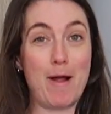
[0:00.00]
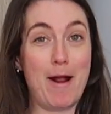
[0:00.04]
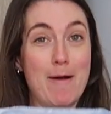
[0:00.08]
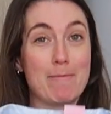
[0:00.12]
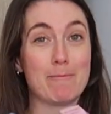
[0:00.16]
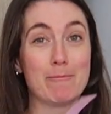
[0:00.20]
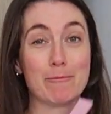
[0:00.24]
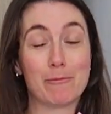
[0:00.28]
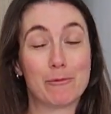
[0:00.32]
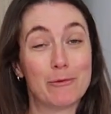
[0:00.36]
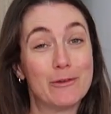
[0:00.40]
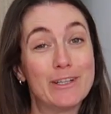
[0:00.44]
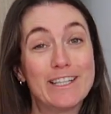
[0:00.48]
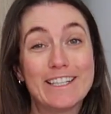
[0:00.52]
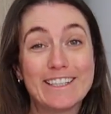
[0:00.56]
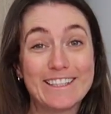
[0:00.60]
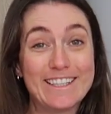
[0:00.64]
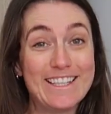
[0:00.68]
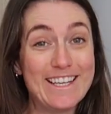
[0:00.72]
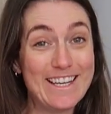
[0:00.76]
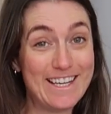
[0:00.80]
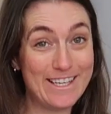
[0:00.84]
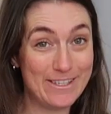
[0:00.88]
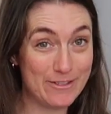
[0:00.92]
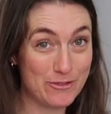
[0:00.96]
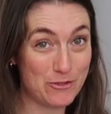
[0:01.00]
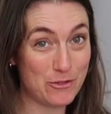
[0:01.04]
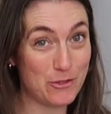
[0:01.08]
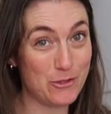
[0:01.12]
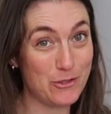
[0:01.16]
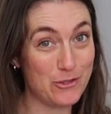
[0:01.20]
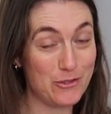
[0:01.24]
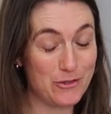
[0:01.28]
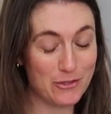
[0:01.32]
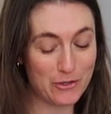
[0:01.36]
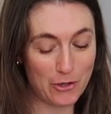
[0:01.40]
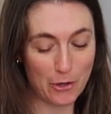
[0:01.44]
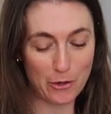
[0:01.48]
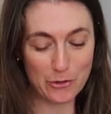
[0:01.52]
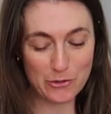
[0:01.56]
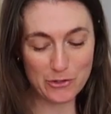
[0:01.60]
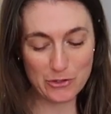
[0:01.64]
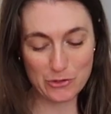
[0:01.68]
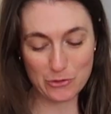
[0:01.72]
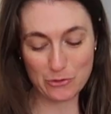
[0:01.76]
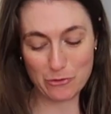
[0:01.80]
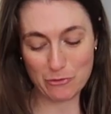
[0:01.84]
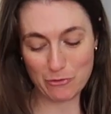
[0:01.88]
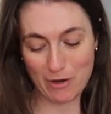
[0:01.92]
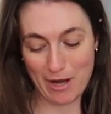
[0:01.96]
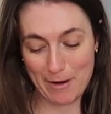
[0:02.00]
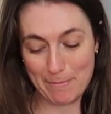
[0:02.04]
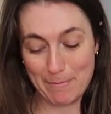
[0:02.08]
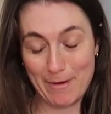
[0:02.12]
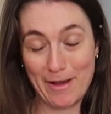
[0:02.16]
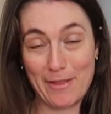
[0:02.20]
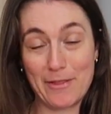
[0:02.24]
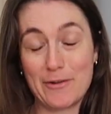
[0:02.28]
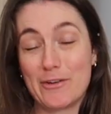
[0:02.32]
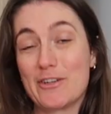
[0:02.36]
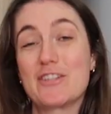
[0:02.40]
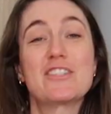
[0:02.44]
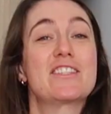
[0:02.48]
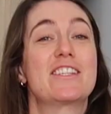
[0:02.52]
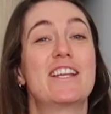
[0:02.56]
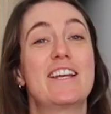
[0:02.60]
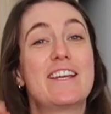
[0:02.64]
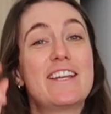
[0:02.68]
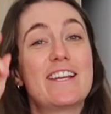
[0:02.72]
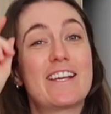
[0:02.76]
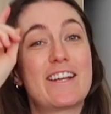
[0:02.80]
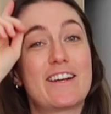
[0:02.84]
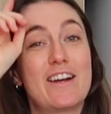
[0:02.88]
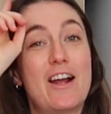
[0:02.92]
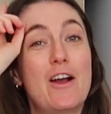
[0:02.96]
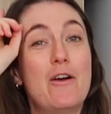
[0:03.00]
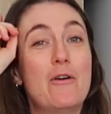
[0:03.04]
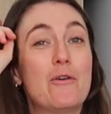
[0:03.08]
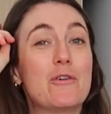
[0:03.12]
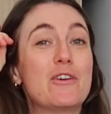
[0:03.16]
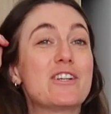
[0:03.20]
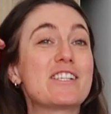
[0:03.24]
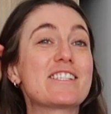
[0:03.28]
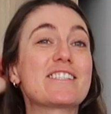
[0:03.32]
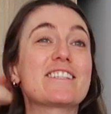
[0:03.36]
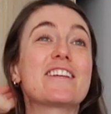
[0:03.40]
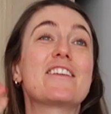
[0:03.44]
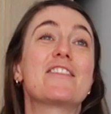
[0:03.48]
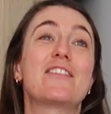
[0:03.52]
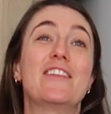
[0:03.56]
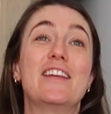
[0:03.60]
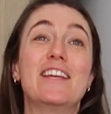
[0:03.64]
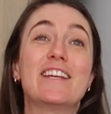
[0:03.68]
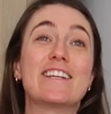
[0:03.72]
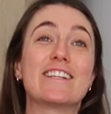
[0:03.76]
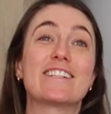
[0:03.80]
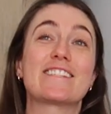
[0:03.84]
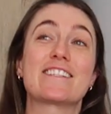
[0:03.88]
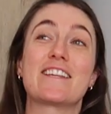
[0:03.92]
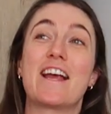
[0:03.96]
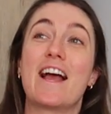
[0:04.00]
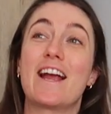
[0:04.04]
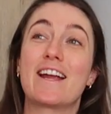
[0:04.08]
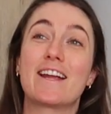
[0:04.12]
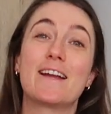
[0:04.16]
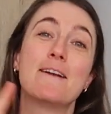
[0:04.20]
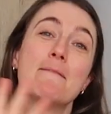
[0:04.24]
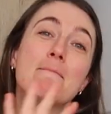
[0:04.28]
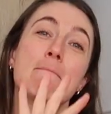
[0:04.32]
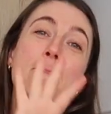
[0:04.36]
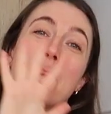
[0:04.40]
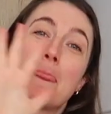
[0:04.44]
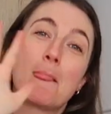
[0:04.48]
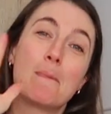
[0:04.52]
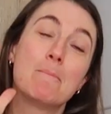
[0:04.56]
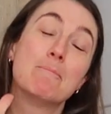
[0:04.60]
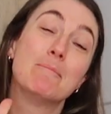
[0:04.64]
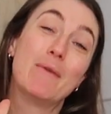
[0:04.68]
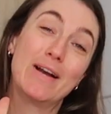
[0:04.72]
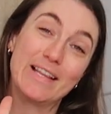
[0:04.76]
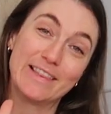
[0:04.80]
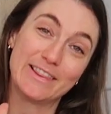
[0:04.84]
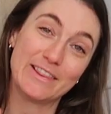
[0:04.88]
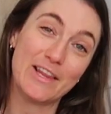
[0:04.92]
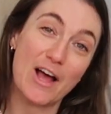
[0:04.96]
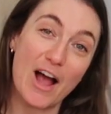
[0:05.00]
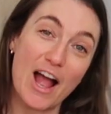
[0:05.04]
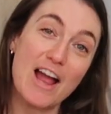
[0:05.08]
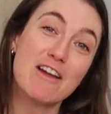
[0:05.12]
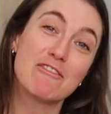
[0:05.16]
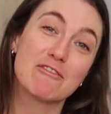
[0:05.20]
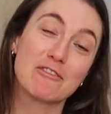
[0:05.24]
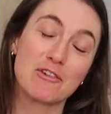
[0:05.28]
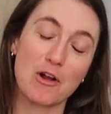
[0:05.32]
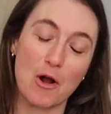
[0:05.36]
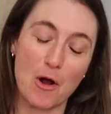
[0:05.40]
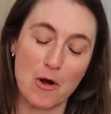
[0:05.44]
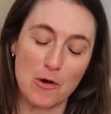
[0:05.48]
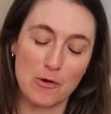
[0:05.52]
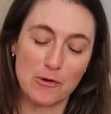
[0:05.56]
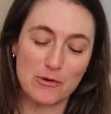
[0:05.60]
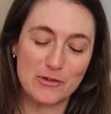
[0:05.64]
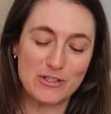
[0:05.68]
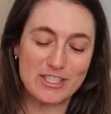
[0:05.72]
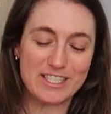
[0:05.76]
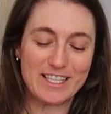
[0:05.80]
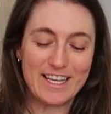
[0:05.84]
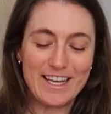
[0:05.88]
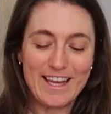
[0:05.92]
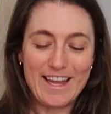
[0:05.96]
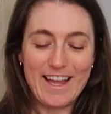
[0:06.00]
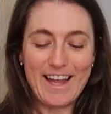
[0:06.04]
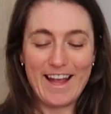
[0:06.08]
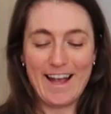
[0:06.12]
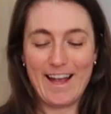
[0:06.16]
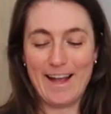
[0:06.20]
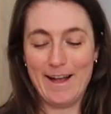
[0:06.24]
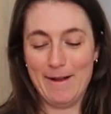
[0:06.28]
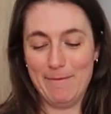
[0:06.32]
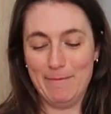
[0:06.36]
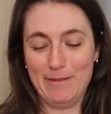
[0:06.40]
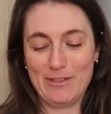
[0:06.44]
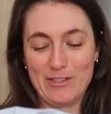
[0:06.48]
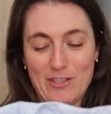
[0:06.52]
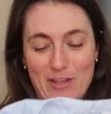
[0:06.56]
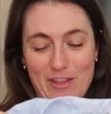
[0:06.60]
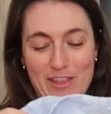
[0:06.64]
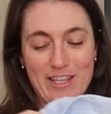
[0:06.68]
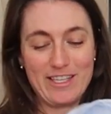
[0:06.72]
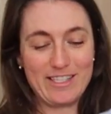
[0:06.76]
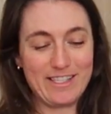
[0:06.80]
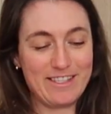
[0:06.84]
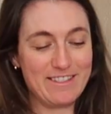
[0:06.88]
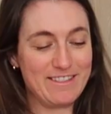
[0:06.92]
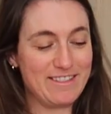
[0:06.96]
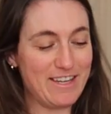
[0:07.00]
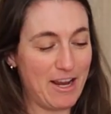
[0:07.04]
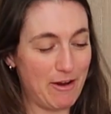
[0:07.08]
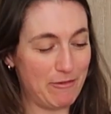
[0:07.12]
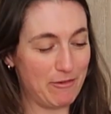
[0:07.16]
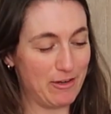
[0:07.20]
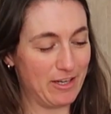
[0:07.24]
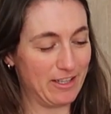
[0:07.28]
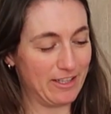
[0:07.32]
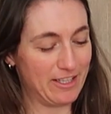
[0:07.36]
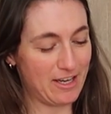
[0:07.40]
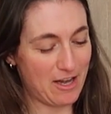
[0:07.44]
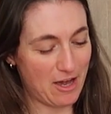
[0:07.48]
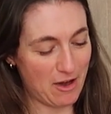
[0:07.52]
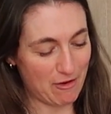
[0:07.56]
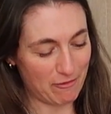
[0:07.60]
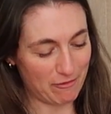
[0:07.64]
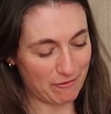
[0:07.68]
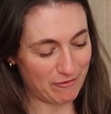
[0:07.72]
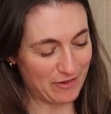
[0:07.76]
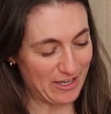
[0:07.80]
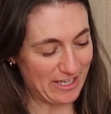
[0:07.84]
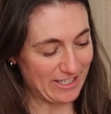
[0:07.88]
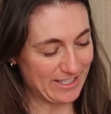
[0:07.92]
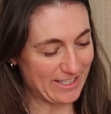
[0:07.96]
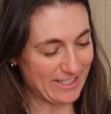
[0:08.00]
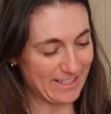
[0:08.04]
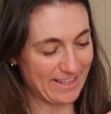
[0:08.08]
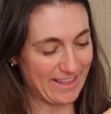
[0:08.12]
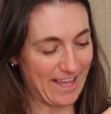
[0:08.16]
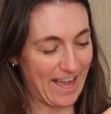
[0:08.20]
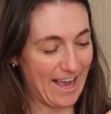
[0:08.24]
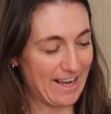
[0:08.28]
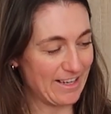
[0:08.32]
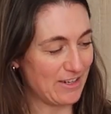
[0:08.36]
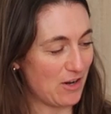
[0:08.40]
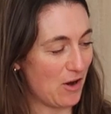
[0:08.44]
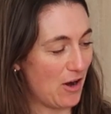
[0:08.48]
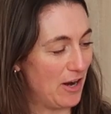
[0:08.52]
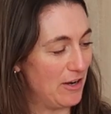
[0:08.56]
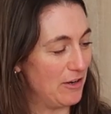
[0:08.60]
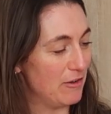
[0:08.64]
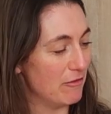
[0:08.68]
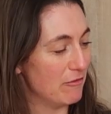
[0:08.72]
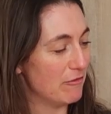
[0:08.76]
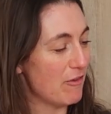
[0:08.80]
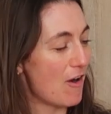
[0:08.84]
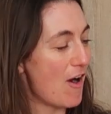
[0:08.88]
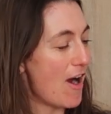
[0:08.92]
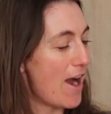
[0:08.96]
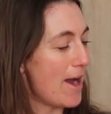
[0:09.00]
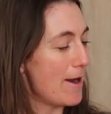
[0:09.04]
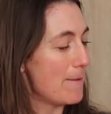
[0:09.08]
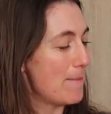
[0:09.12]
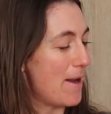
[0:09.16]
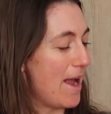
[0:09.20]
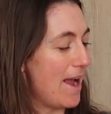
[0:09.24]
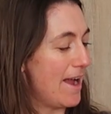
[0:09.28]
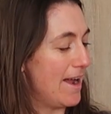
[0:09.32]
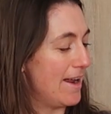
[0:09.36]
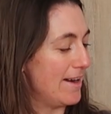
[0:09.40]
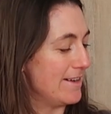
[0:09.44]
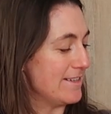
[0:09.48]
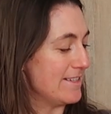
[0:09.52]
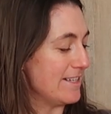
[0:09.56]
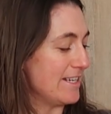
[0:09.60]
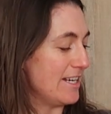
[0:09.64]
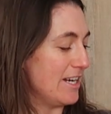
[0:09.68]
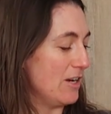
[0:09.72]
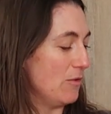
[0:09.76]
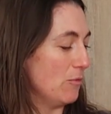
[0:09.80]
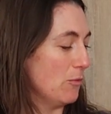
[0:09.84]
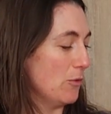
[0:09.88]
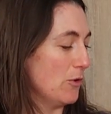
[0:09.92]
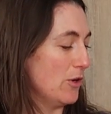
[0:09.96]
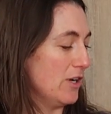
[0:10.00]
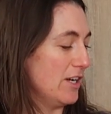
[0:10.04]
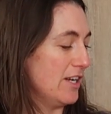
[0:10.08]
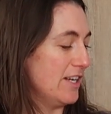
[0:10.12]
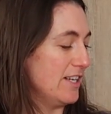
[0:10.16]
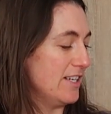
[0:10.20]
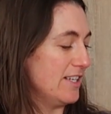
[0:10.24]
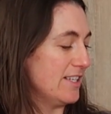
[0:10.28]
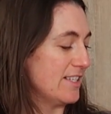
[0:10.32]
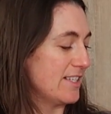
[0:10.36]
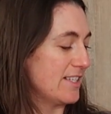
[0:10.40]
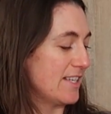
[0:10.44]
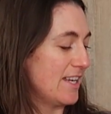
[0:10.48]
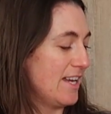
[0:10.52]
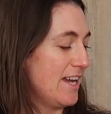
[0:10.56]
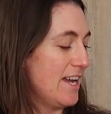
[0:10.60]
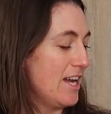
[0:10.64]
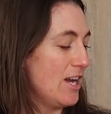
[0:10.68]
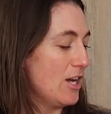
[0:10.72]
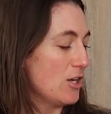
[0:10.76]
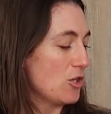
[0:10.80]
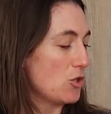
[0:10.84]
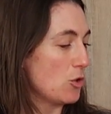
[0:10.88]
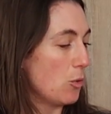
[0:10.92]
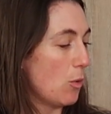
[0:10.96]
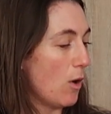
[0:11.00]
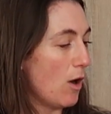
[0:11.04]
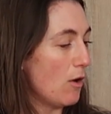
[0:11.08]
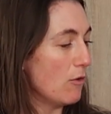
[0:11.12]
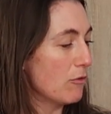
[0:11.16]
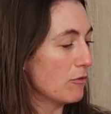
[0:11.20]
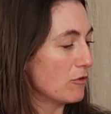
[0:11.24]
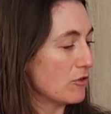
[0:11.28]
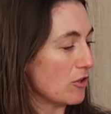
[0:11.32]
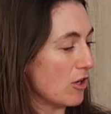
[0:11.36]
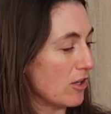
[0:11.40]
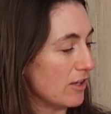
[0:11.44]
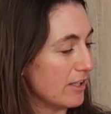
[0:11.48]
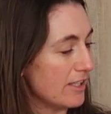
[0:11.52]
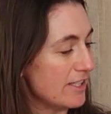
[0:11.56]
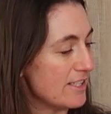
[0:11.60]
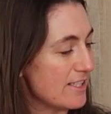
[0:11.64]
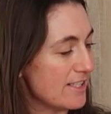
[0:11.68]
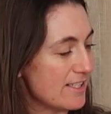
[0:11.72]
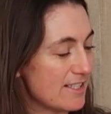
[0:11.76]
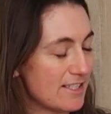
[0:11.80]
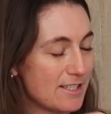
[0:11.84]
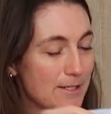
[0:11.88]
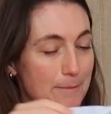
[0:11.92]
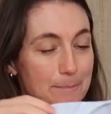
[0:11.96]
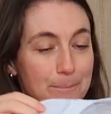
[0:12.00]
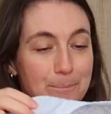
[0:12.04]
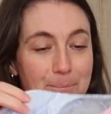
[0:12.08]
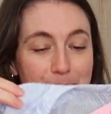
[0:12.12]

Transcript: I'm really into the coastal grandmother aesthetic, and I honestly think it's like my life goals. So this definitely fits that kind of vibe, and it was $12.